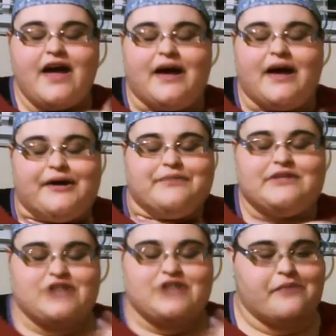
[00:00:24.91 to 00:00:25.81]

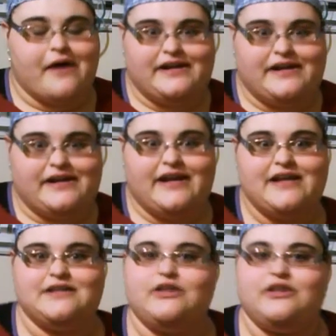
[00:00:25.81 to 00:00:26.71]
The tripod,
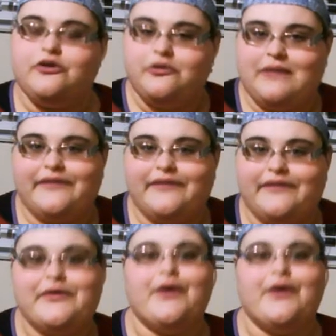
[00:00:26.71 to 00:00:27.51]
new to me,